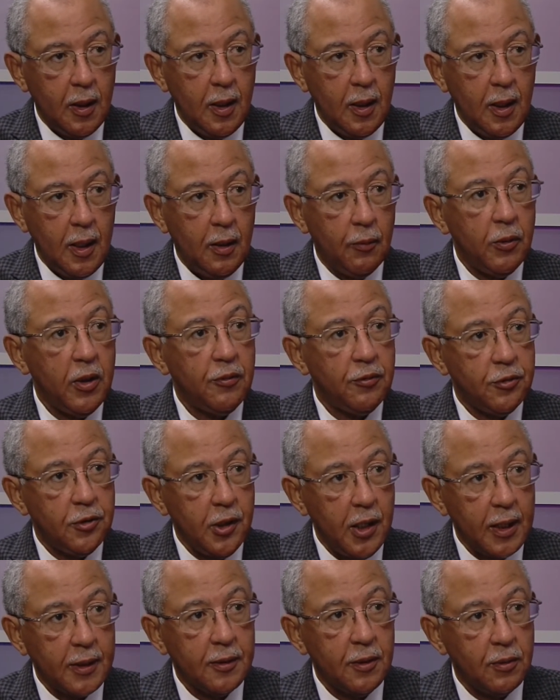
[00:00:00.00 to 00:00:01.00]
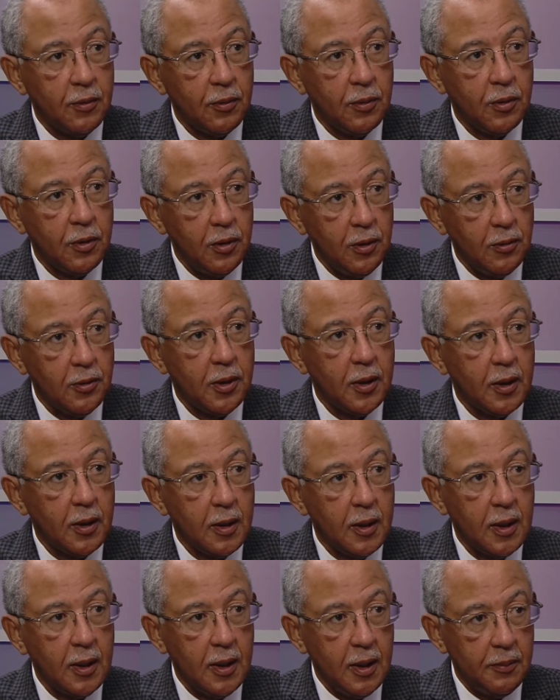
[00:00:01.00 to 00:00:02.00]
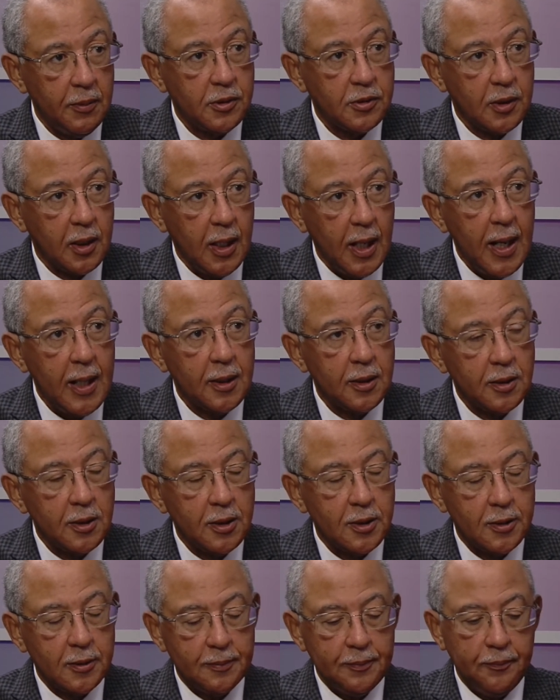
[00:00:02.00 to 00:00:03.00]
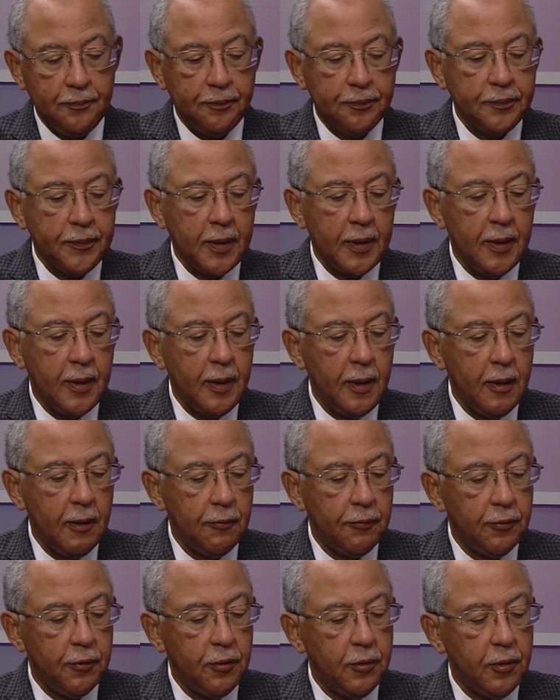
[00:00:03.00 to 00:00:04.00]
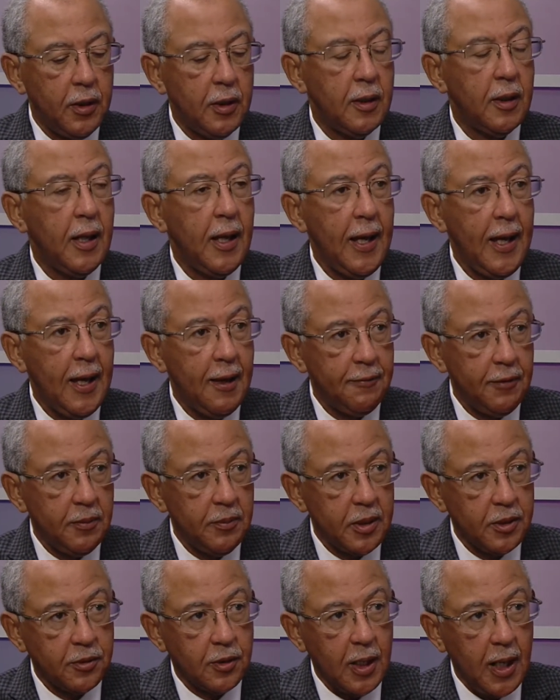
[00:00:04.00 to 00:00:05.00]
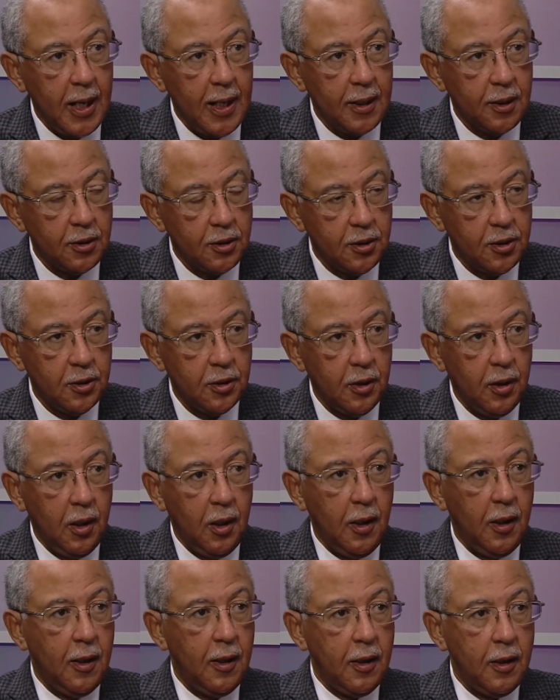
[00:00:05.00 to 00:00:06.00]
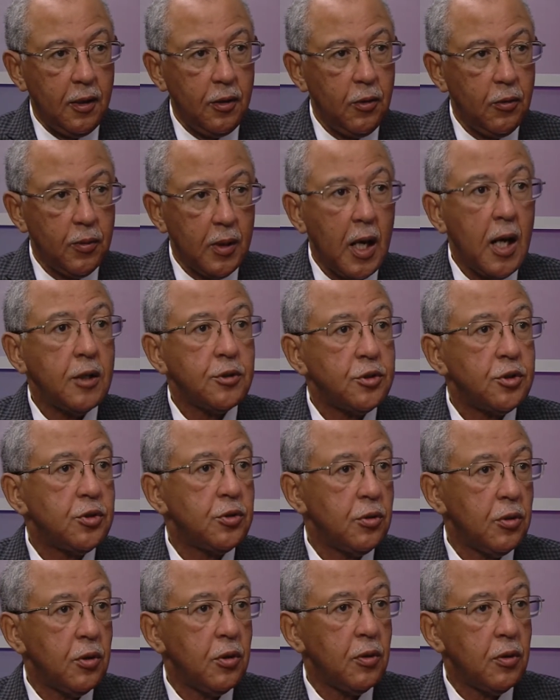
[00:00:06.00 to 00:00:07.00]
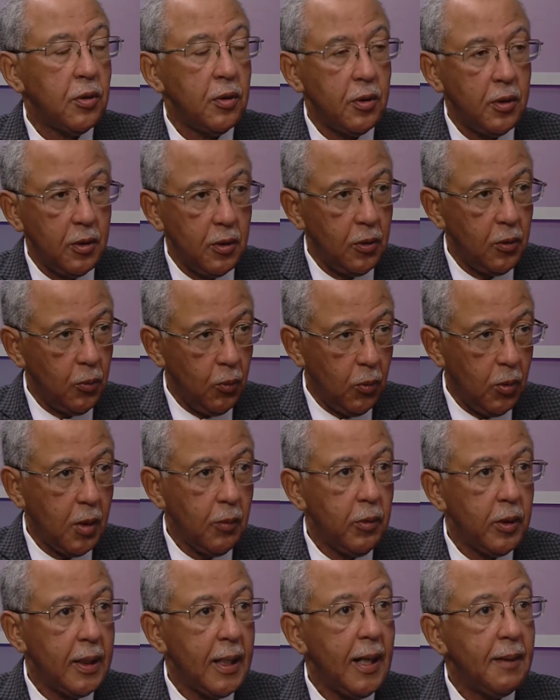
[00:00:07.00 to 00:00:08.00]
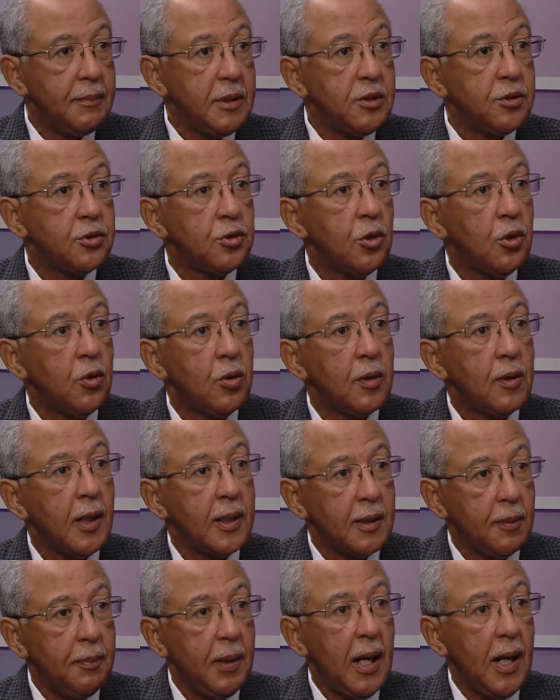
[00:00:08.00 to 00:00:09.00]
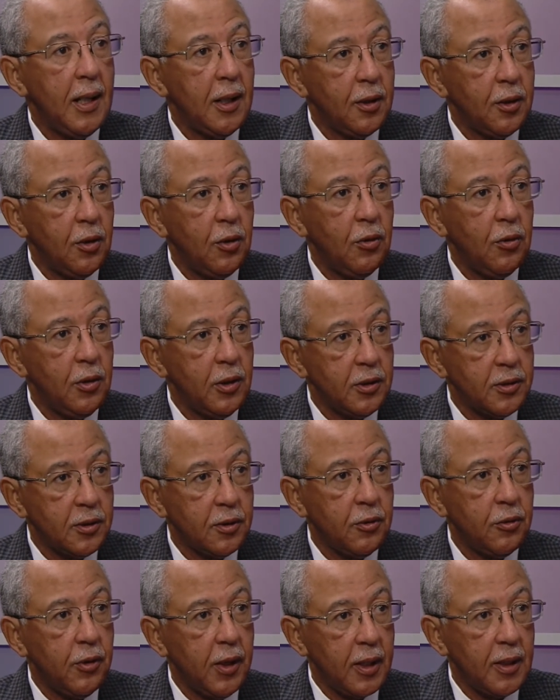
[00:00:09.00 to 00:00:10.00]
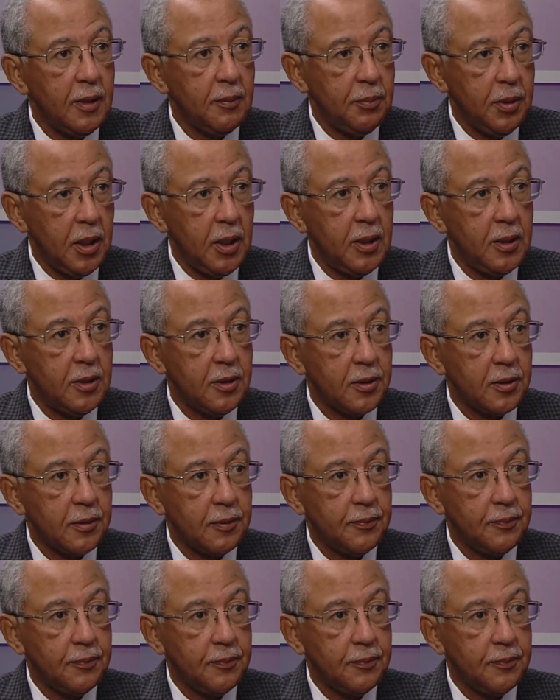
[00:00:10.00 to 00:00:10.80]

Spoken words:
and we've checked it using the image guidance. if you didn't have image guidance, you're not sure, one would not be sure that the pilot hole is correctly placed.